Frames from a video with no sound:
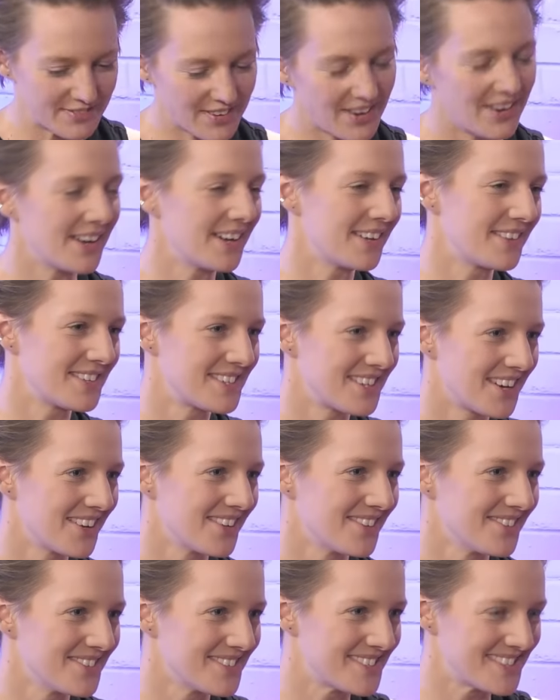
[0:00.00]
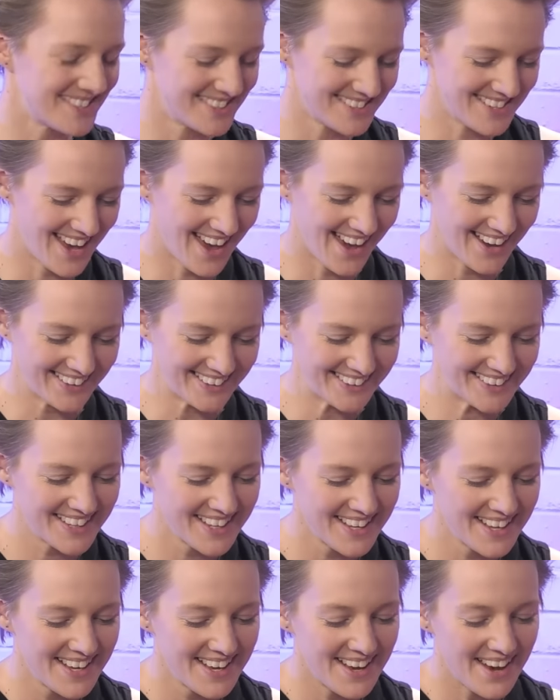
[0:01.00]
via the toes. Yeah. Yeah.
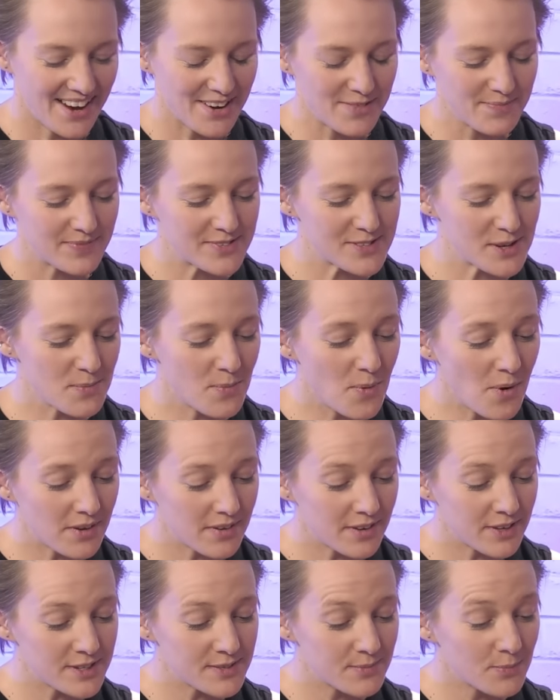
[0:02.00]
Um, so what you,